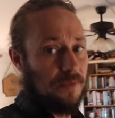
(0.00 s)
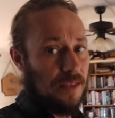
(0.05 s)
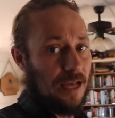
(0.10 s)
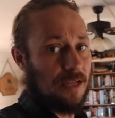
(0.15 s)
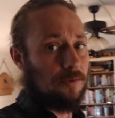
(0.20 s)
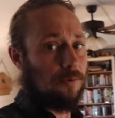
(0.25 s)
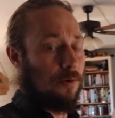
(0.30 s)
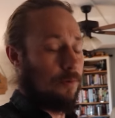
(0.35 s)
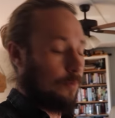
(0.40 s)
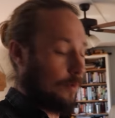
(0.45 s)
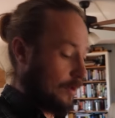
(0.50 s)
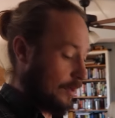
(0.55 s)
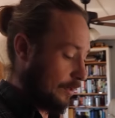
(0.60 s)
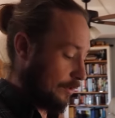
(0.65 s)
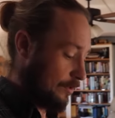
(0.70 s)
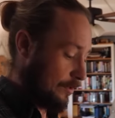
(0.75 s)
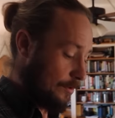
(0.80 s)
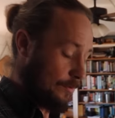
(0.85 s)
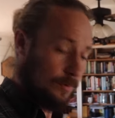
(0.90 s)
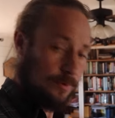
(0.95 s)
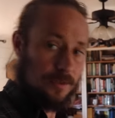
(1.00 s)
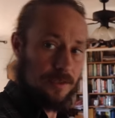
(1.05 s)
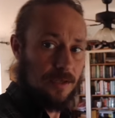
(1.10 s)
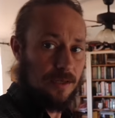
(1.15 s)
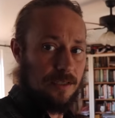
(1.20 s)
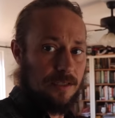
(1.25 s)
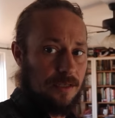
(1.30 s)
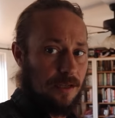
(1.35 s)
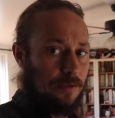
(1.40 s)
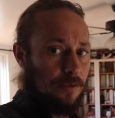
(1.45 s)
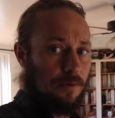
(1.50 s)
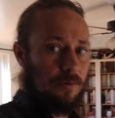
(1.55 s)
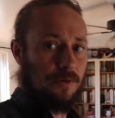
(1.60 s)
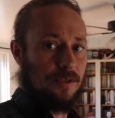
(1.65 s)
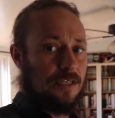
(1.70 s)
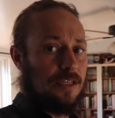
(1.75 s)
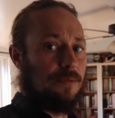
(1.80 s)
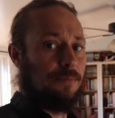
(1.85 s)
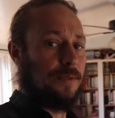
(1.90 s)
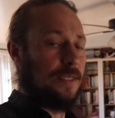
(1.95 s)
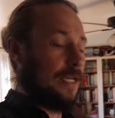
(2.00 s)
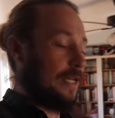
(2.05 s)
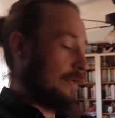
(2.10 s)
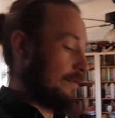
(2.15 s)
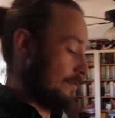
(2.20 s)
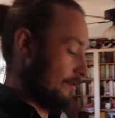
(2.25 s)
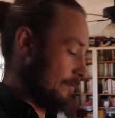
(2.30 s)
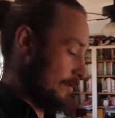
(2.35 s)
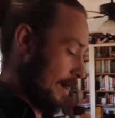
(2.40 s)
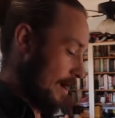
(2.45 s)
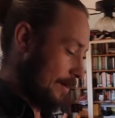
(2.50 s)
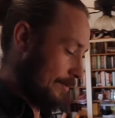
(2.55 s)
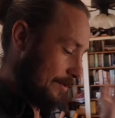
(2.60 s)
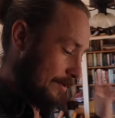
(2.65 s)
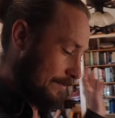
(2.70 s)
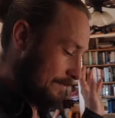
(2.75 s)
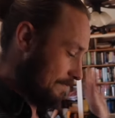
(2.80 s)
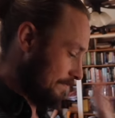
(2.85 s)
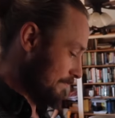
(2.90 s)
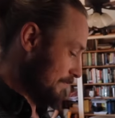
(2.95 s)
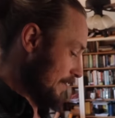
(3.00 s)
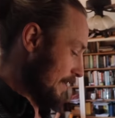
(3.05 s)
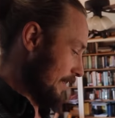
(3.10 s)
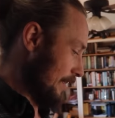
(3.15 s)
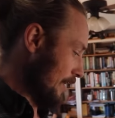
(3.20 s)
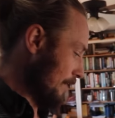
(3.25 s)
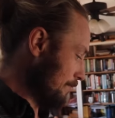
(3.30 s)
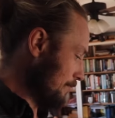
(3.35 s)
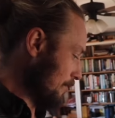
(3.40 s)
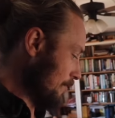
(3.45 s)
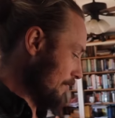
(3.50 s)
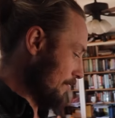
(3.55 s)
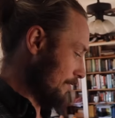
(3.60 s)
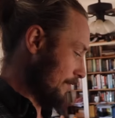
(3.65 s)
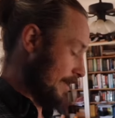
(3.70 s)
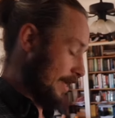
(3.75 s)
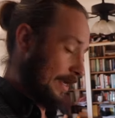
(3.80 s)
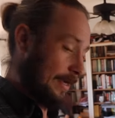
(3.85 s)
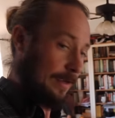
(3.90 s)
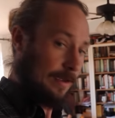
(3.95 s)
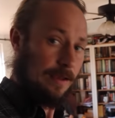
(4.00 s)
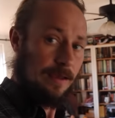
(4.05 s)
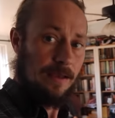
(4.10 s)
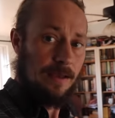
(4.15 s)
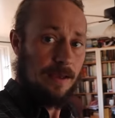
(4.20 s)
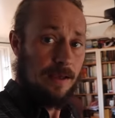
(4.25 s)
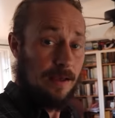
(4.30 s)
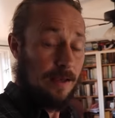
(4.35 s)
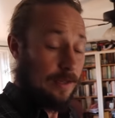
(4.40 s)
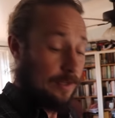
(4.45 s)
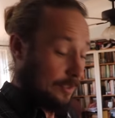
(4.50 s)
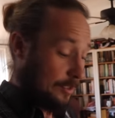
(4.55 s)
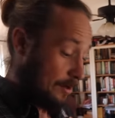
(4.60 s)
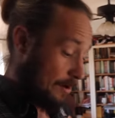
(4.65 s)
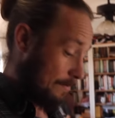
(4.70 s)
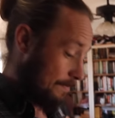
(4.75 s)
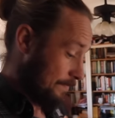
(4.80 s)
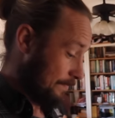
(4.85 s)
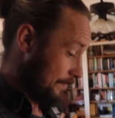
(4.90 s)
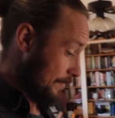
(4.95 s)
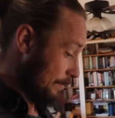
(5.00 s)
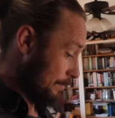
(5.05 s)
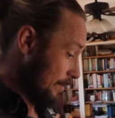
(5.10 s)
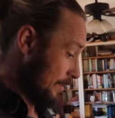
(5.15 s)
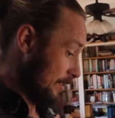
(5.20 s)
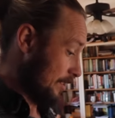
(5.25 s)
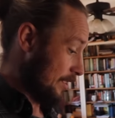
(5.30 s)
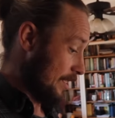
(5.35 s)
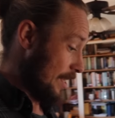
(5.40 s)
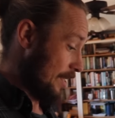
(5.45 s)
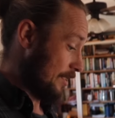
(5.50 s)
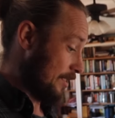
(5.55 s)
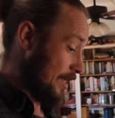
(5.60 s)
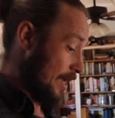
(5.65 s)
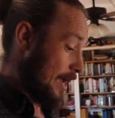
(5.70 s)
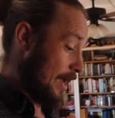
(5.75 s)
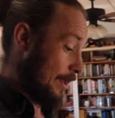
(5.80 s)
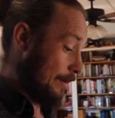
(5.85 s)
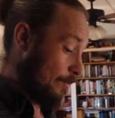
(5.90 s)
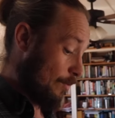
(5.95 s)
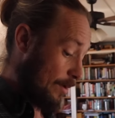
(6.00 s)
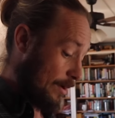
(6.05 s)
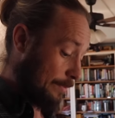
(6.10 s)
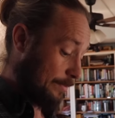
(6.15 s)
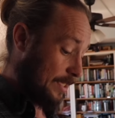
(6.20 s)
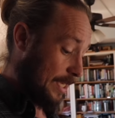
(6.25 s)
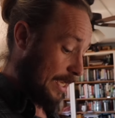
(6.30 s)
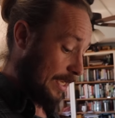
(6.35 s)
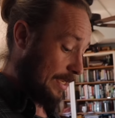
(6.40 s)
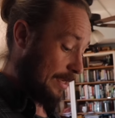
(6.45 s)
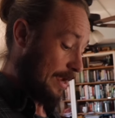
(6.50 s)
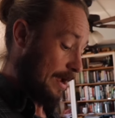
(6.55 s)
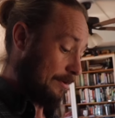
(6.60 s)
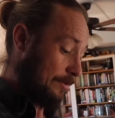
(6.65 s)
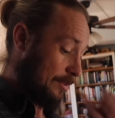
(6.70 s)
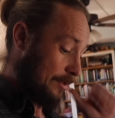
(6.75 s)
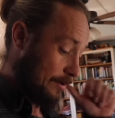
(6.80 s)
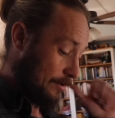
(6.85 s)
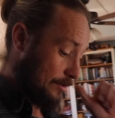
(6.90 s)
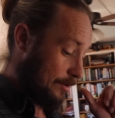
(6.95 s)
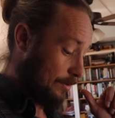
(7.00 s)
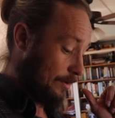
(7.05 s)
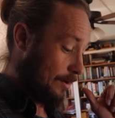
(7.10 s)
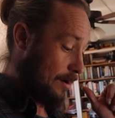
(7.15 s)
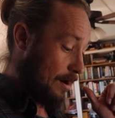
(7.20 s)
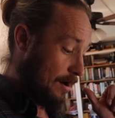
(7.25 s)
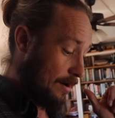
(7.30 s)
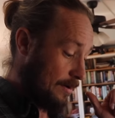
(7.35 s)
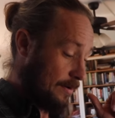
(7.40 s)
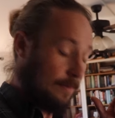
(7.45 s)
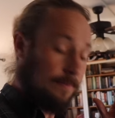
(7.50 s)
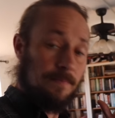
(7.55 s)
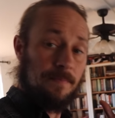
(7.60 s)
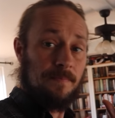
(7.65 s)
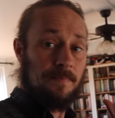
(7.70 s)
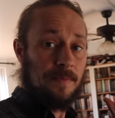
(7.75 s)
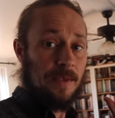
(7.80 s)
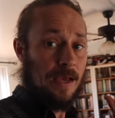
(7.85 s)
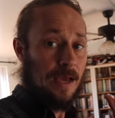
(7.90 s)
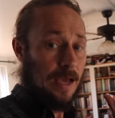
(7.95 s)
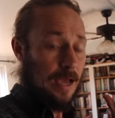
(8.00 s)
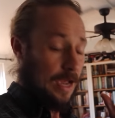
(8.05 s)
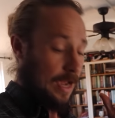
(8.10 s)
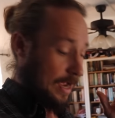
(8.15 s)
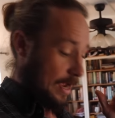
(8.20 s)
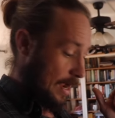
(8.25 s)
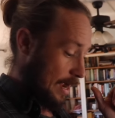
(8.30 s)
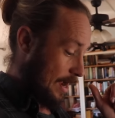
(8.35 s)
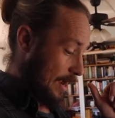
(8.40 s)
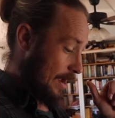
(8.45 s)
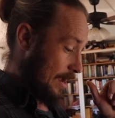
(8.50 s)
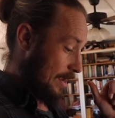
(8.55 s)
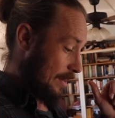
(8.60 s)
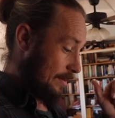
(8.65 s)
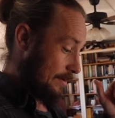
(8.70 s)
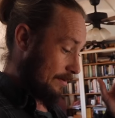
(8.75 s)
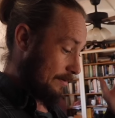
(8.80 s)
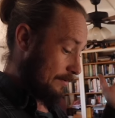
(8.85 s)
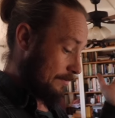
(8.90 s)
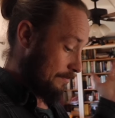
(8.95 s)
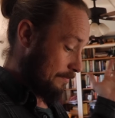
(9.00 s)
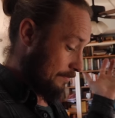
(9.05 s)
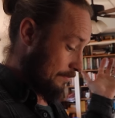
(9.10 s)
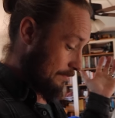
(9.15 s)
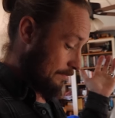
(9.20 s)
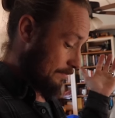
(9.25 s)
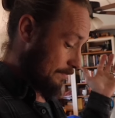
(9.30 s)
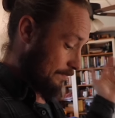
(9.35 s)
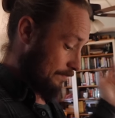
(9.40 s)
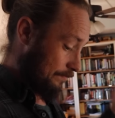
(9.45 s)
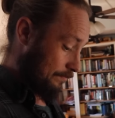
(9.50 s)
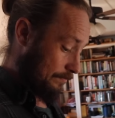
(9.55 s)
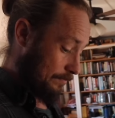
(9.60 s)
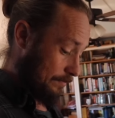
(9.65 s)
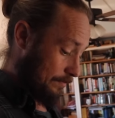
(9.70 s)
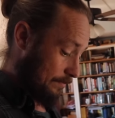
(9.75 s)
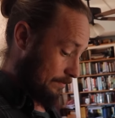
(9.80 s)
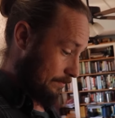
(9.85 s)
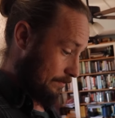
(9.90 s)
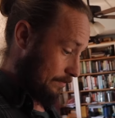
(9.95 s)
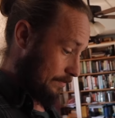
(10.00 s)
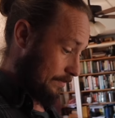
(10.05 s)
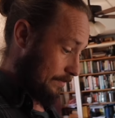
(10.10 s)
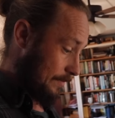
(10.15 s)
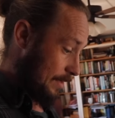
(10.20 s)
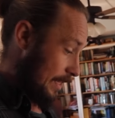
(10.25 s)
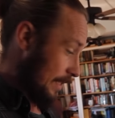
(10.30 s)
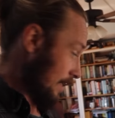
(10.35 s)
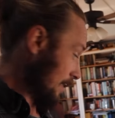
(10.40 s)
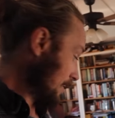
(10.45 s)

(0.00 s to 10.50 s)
that's what we're going to do. We're just going to stick the whole seed potato in the ground. Let them do their thing. So I'm going to set aside what I'm taking out there to the garden, and I